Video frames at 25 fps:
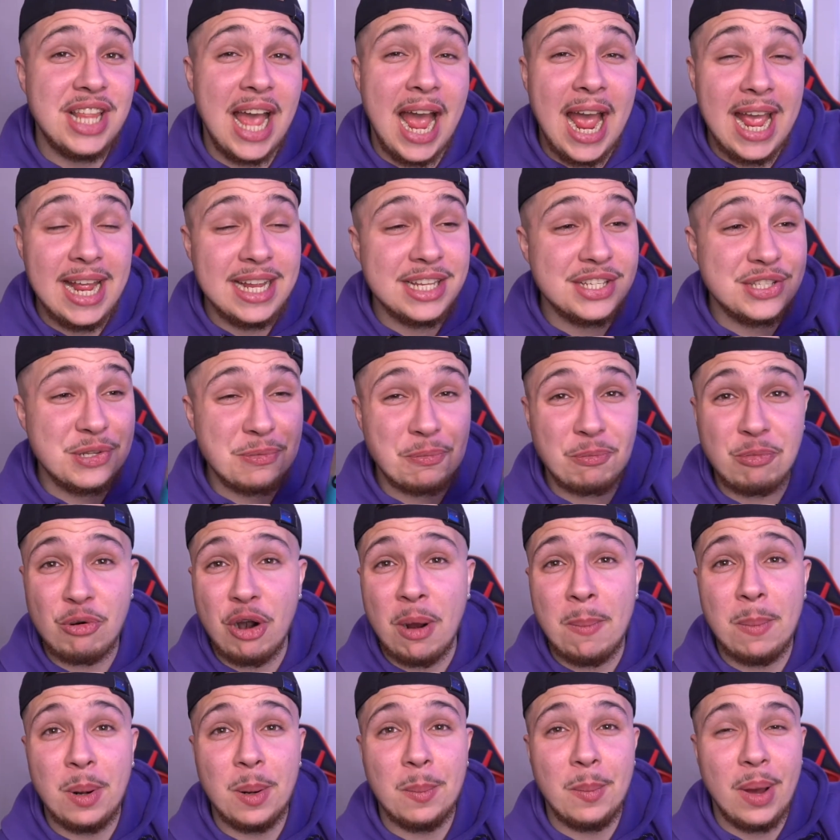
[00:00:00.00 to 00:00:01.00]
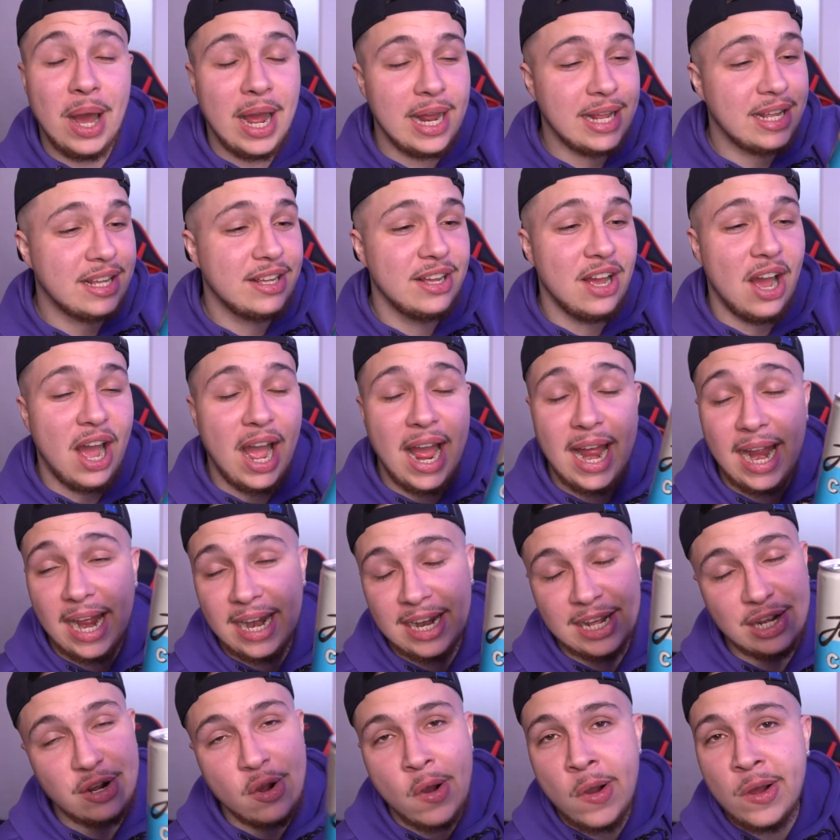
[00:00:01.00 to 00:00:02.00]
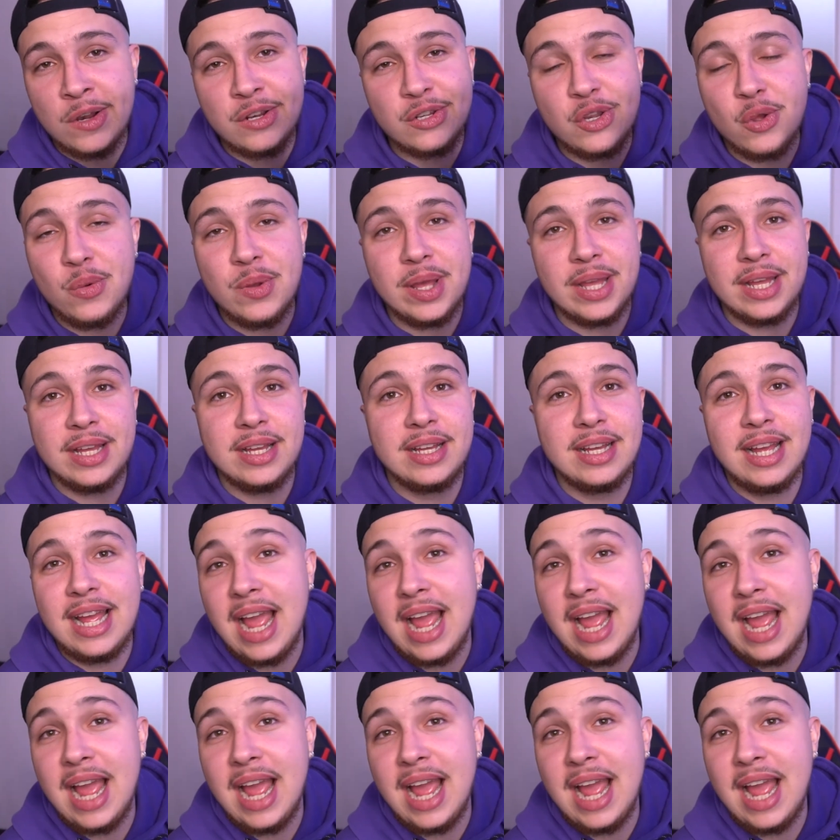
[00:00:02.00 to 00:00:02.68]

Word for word: That is the problem. I can't do it.